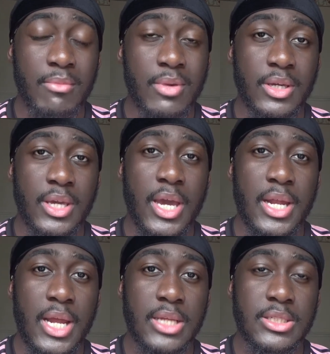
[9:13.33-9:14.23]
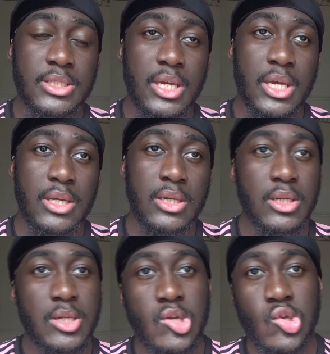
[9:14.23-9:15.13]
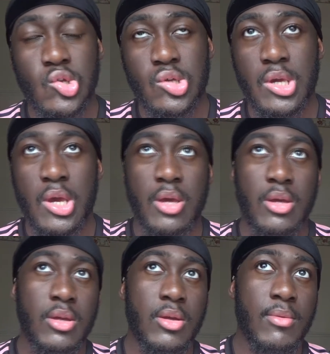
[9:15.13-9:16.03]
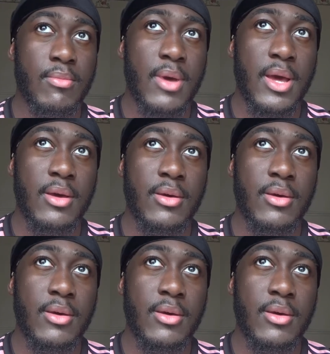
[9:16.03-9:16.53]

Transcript: But yeah, I'd like to say, yeah, my